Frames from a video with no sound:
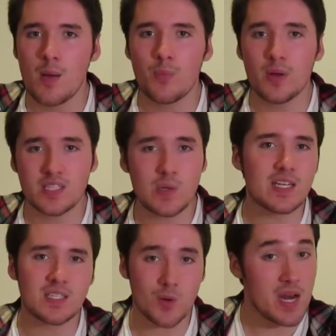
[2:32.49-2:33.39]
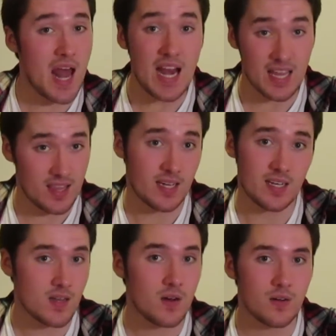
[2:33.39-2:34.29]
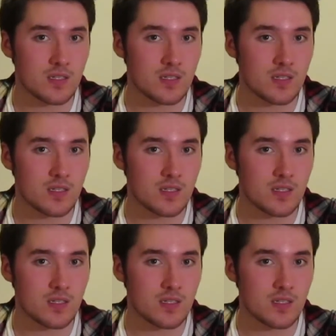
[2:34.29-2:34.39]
But doing a degree in anything is hard.